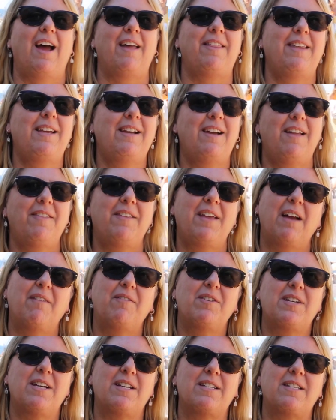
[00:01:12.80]
I think on the
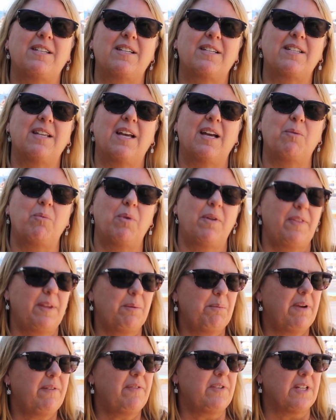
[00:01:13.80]
advertising side, one
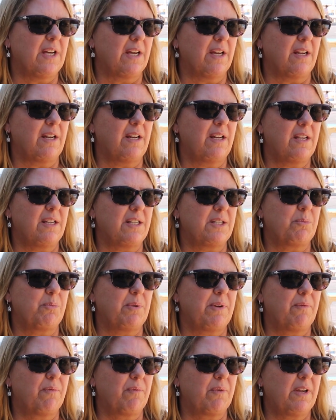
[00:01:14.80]
thing we've done is
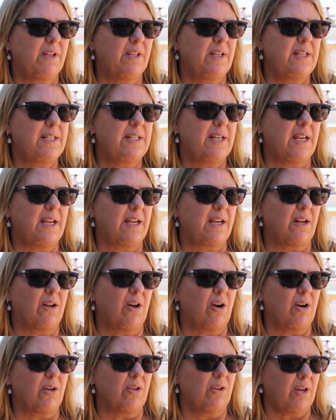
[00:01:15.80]
we've really taken a
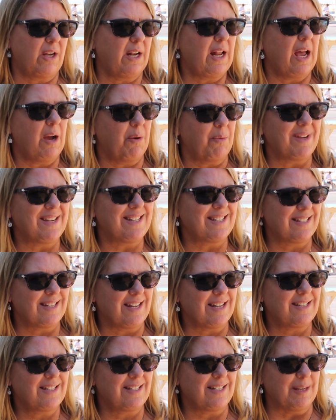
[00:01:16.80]
hard look at how we
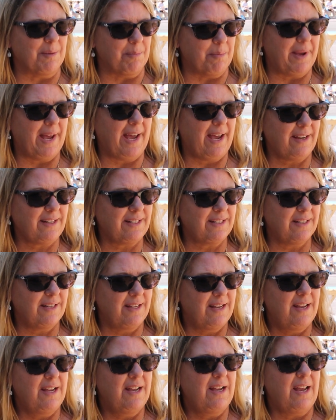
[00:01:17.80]
assess impact.
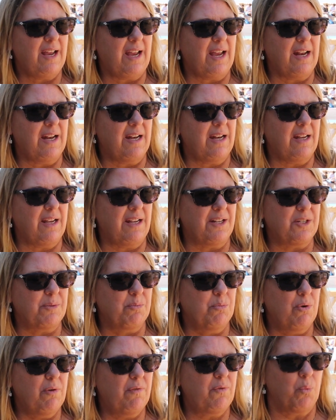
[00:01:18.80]
And it's
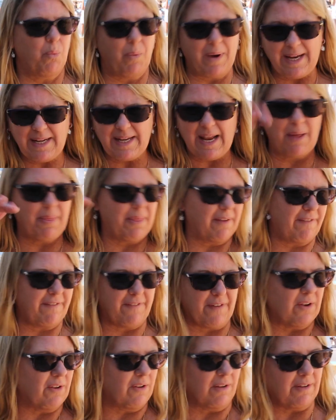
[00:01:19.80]
moved way down the
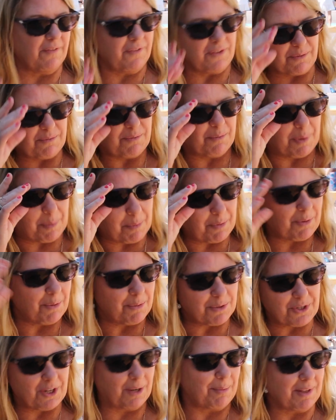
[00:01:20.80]
funnel. If you remember, you
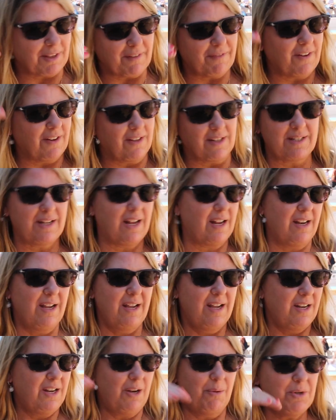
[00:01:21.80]
always talk about the funnel. It's not,
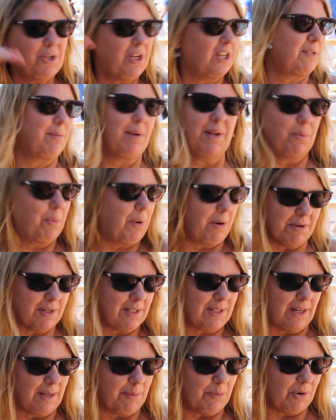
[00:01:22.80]
no one talks about
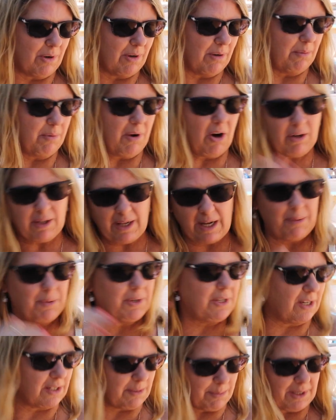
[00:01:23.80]
awareness anymore. Hardly anyone
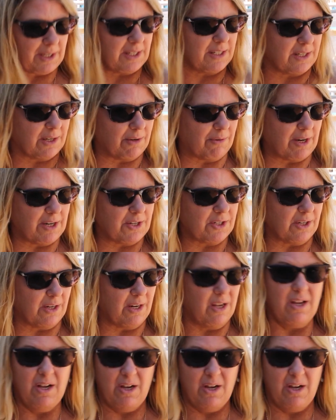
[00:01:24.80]
talks about consideration.